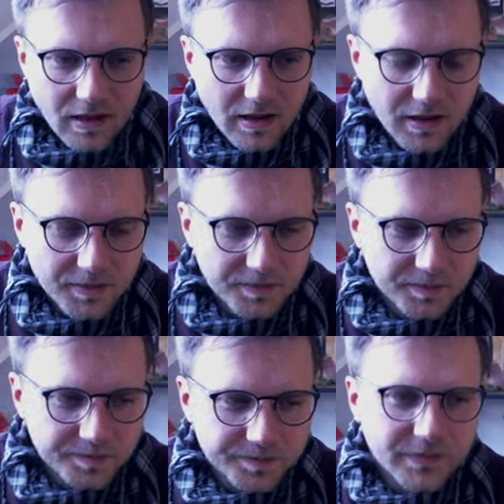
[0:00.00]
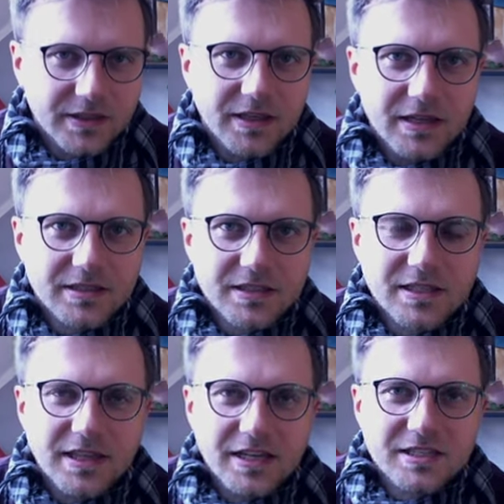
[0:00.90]
Um, that's,
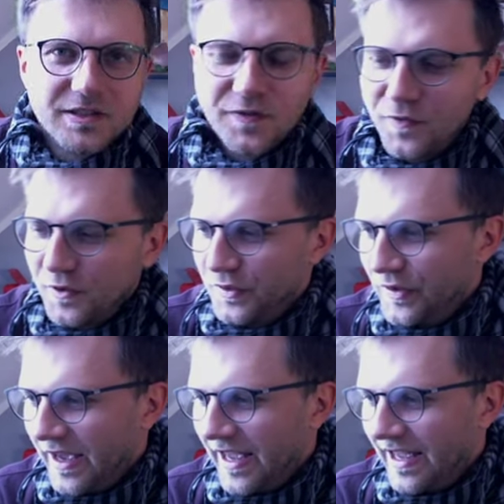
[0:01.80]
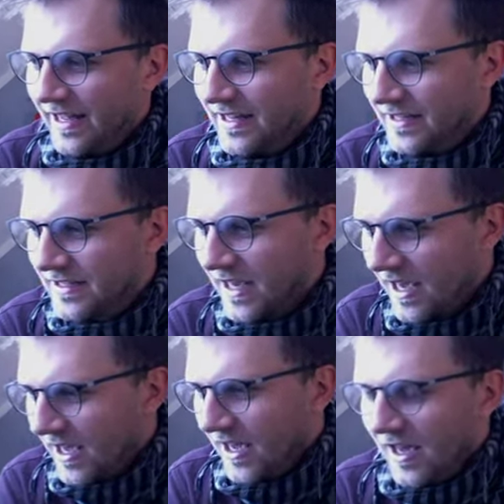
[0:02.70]
that's it for today. It is
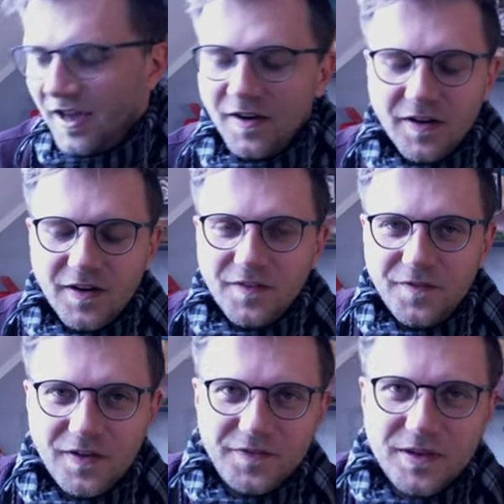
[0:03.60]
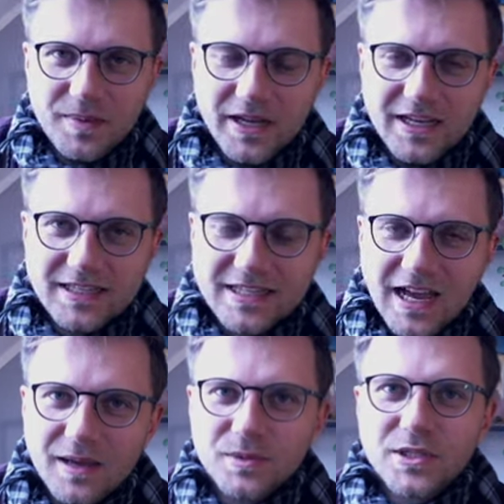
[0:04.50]
50 minutes.
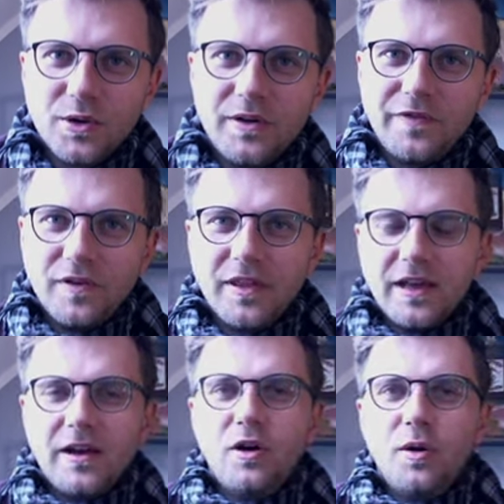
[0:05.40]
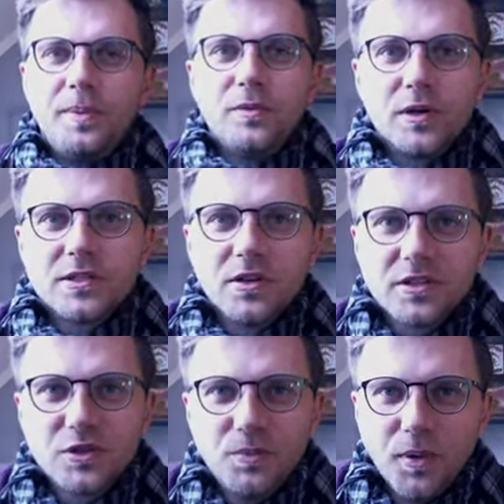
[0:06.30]
I'm sorry for that. I hope it was not
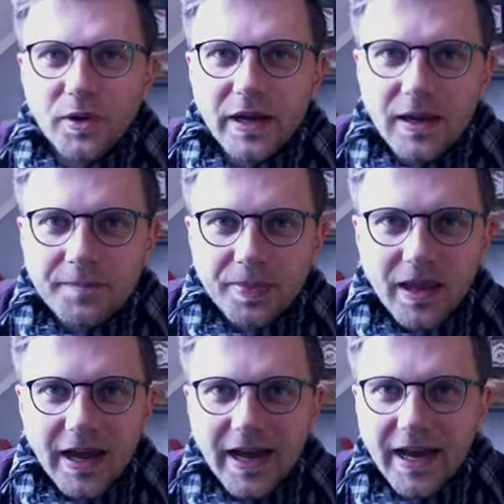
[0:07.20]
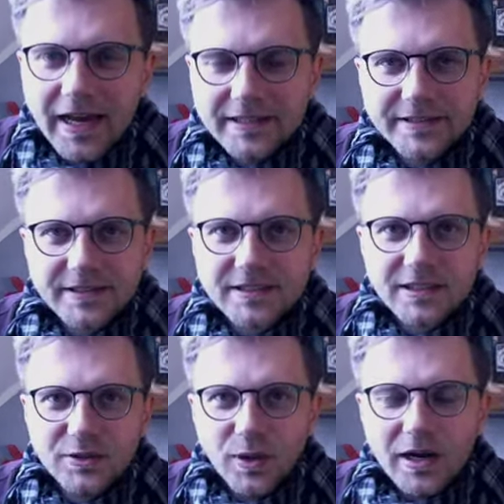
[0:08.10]
too boring and
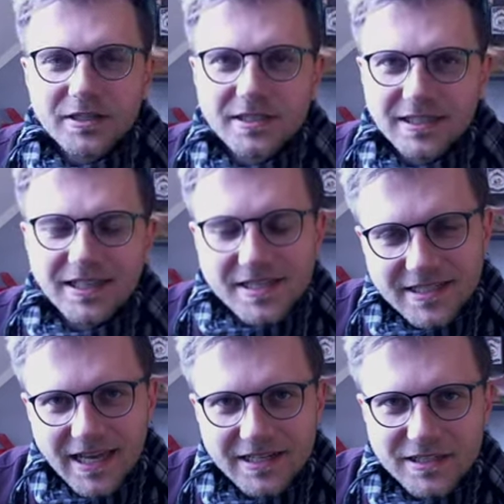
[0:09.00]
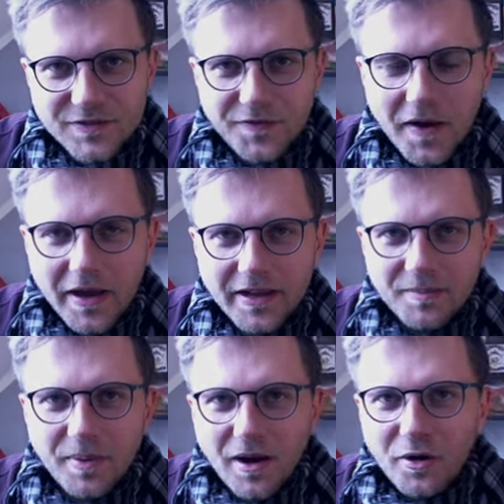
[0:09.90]
you are still satisfied
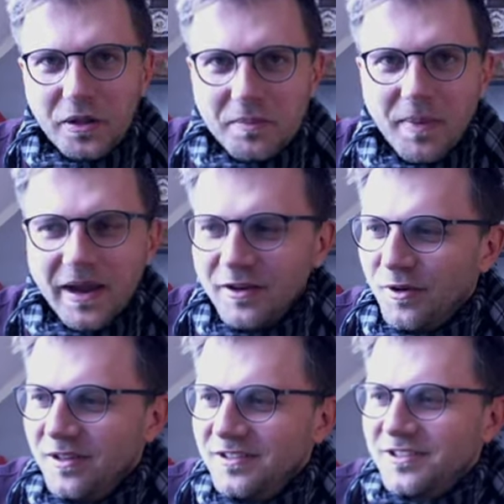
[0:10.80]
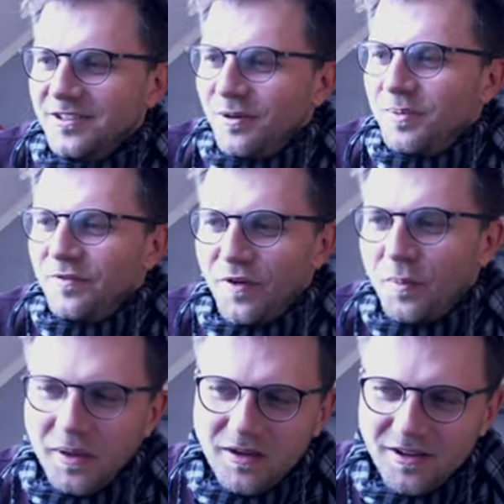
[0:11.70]
about my knowledge in OpenFOAM
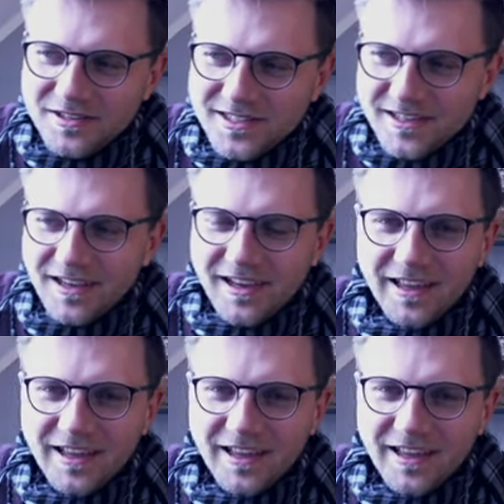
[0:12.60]
because uh,